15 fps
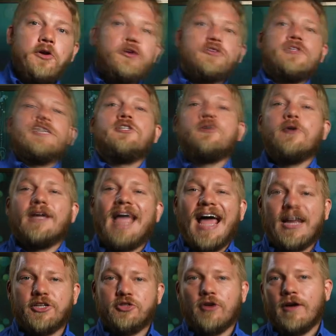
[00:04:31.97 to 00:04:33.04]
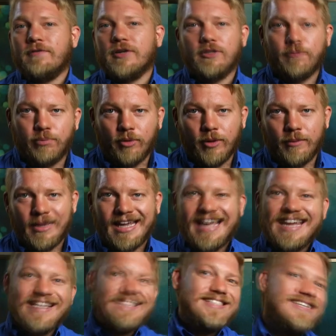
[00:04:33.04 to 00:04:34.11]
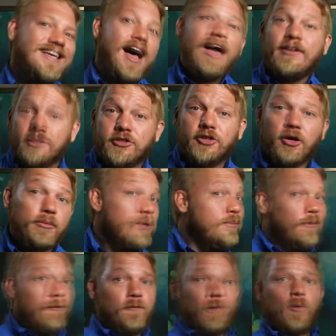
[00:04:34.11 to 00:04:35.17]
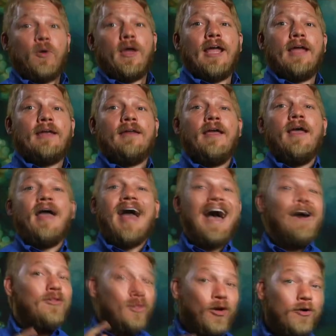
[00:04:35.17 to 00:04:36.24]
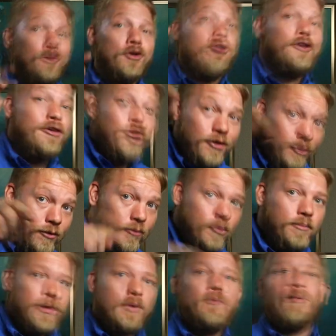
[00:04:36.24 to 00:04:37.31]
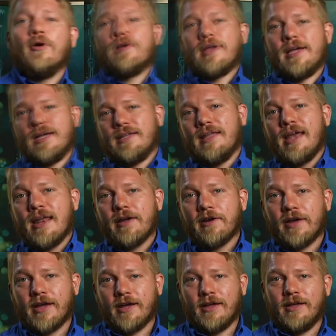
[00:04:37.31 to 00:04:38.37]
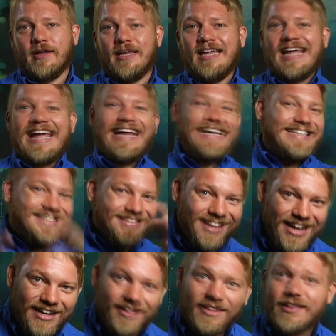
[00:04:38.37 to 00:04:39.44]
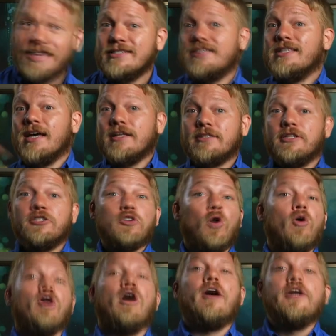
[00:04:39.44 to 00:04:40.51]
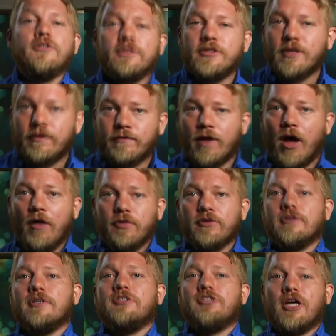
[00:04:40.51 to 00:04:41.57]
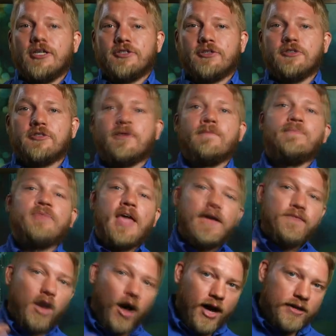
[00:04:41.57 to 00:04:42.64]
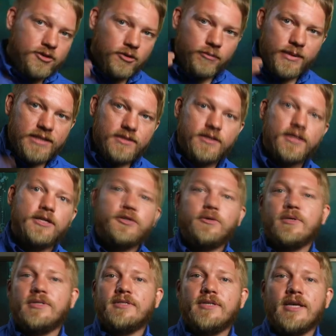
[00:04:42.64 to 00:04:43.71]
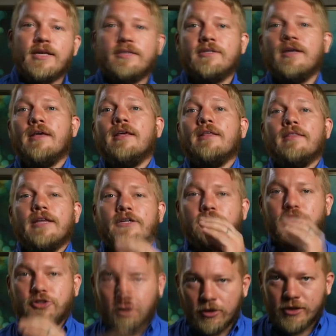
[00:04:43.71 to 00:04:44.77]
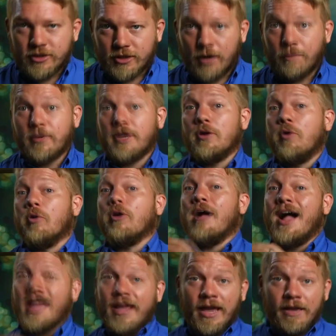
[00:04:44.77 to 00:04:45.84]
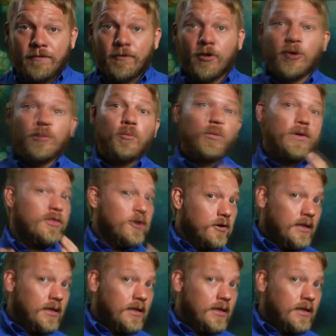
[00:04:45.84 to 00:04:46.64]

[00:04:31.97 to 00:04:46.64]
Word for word: When you're sent to a catastrophic deployment, it is not determined beforehand how long you will be working in that area. It is likely that dozens or hundreds of other adjusters have also been sent to assist the insurance company or IA firm with their